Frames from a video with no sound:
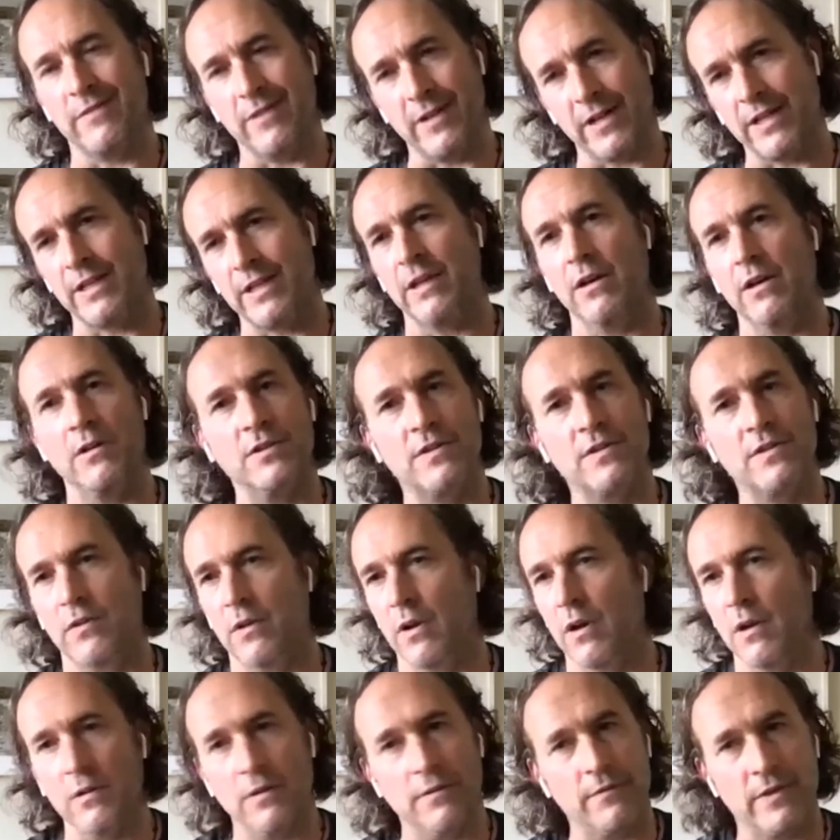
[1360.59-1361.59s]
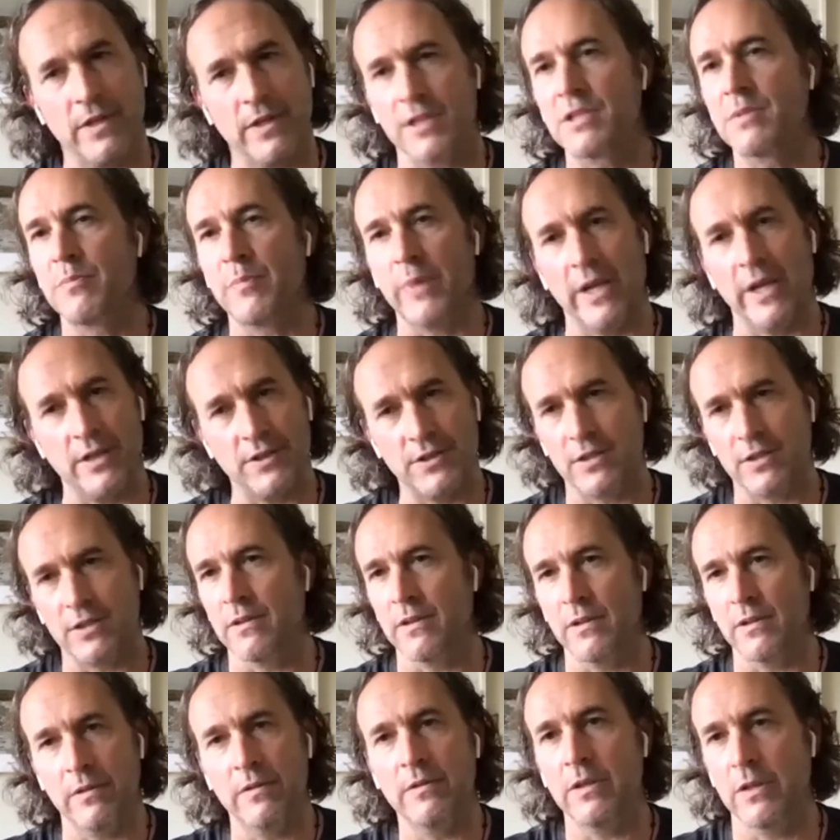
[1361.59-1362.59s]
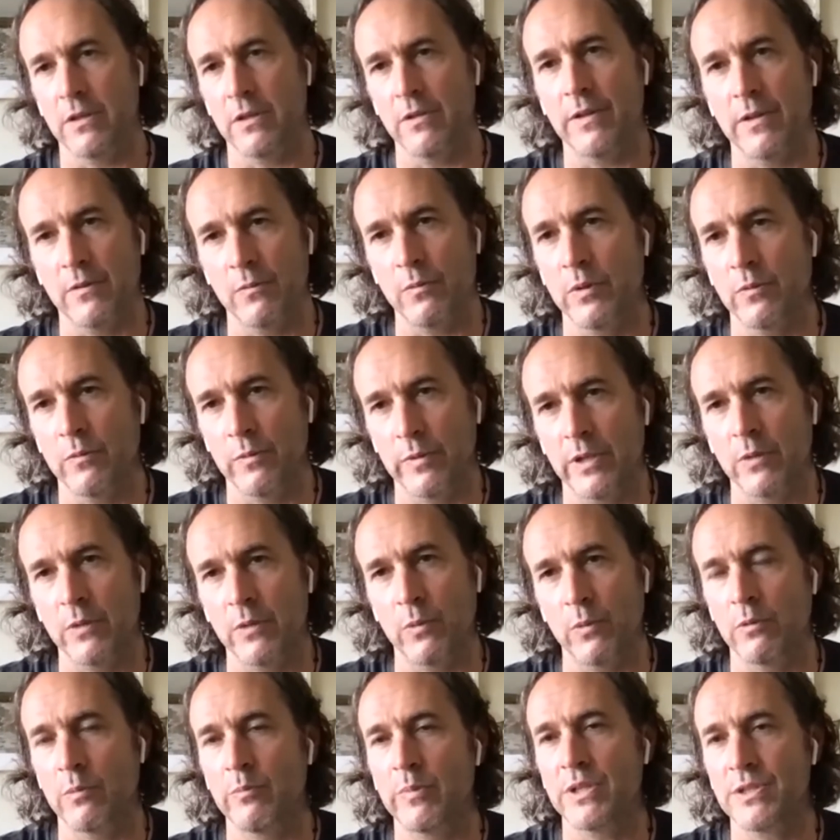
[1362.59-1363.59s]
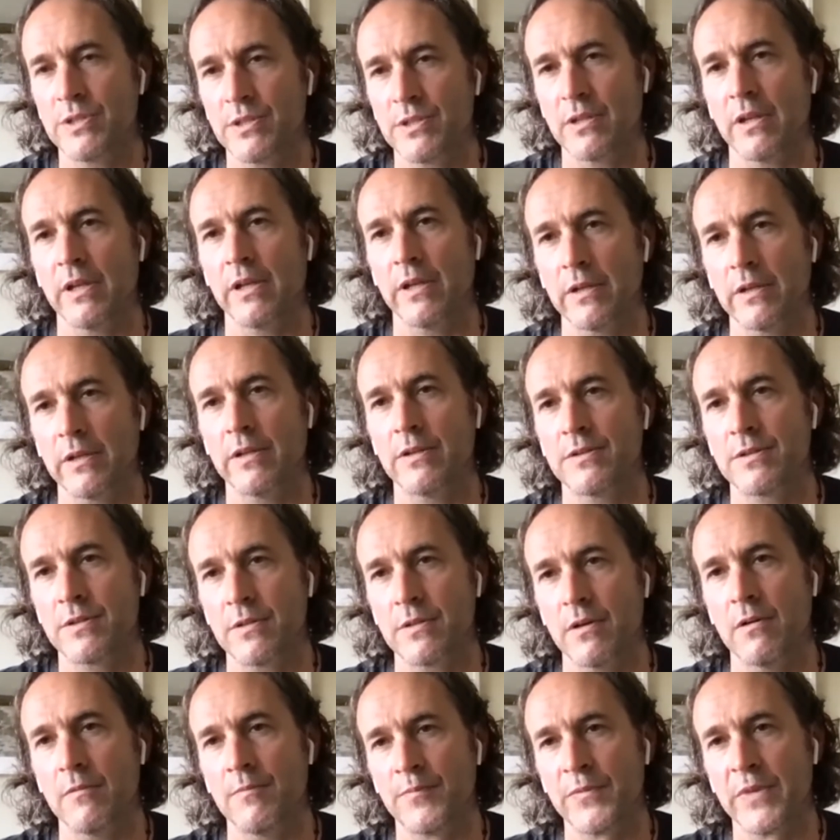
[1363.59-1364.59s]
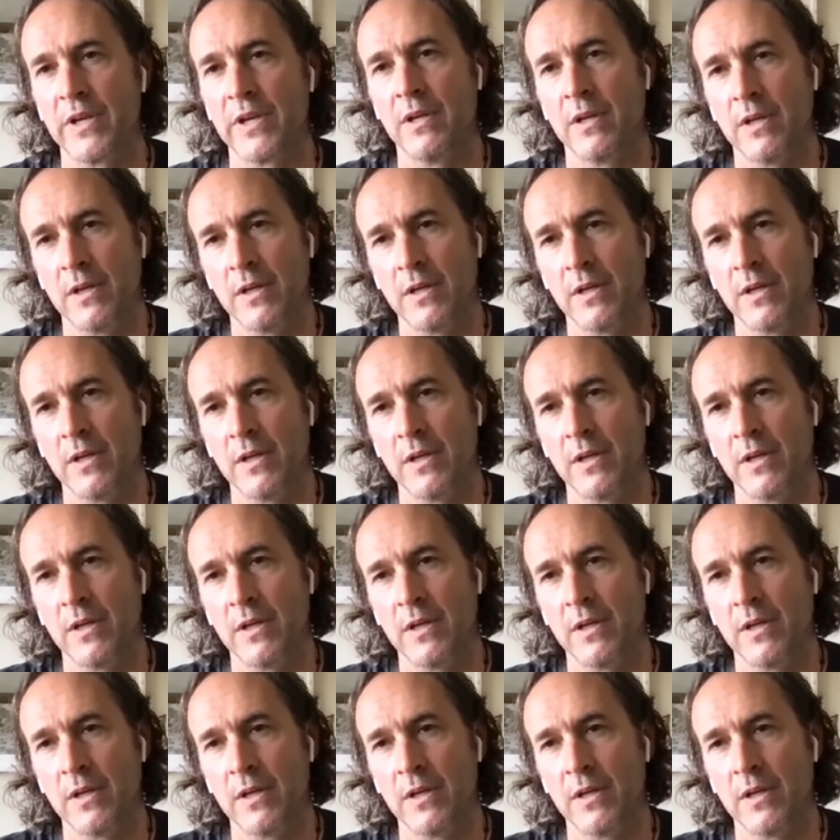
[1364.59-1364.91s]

that accounts for all of the expansion that we would be seeing. And so